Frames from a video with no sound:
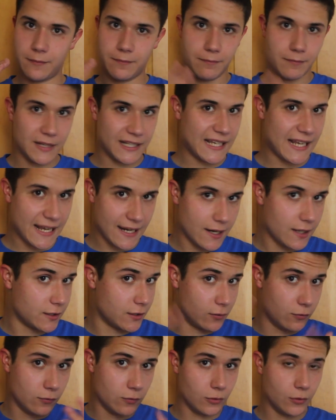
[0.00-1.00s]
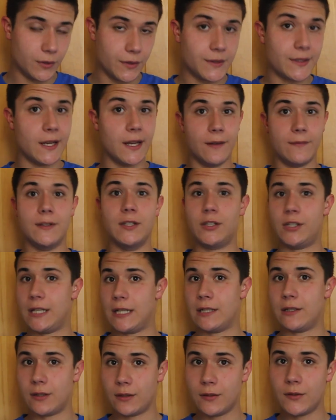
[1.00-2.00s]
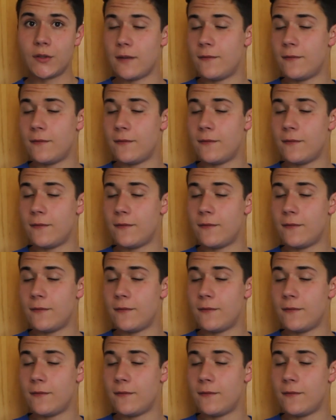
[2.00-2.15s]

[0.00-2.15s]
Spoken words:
mechanics and rules of Enchanters.